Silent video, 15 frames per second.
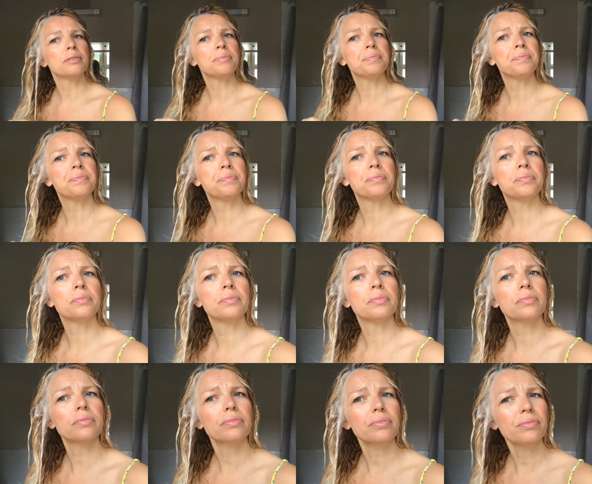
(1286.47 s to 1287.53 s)

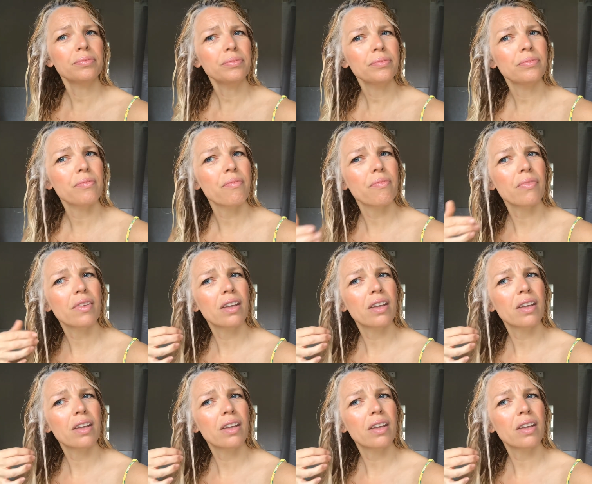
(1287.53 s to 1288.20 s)
No one is speaking in this clip.